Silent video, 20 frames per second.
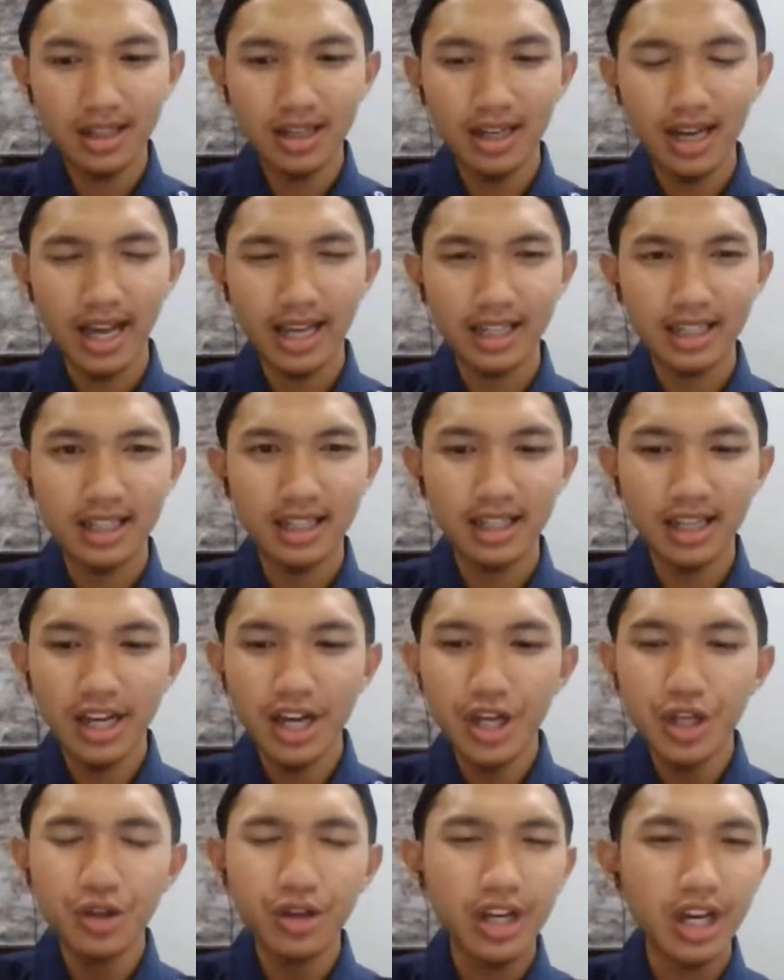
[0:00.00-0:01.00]
Like
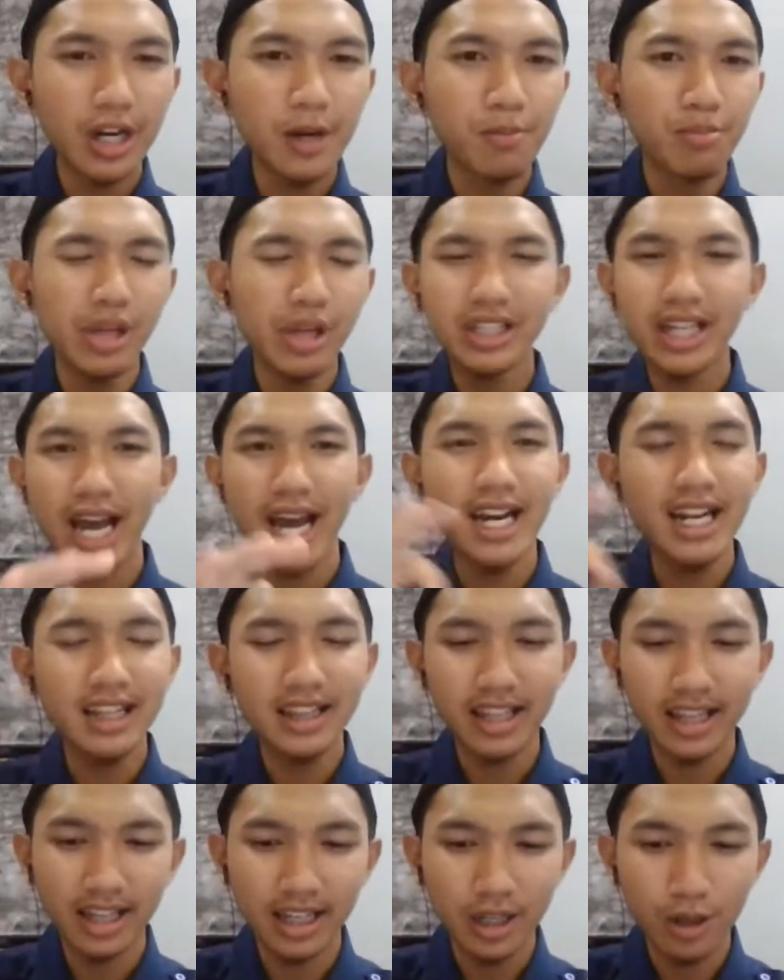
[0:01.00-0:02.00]
you can build
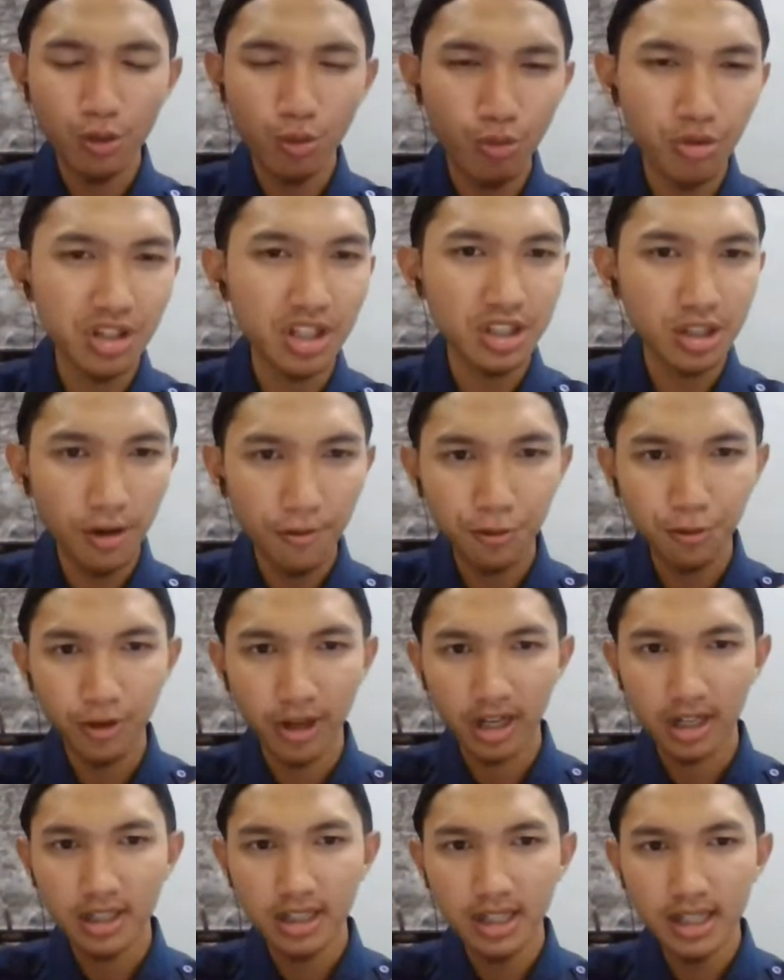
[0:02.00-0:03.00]
anything with the
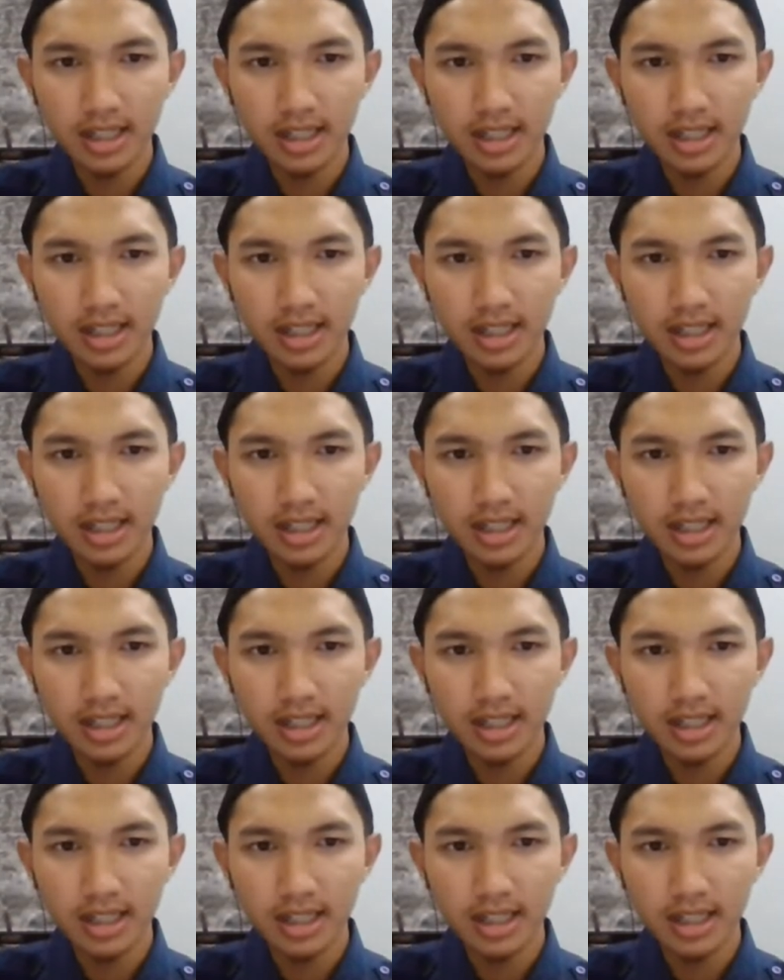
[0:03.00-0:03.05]
software.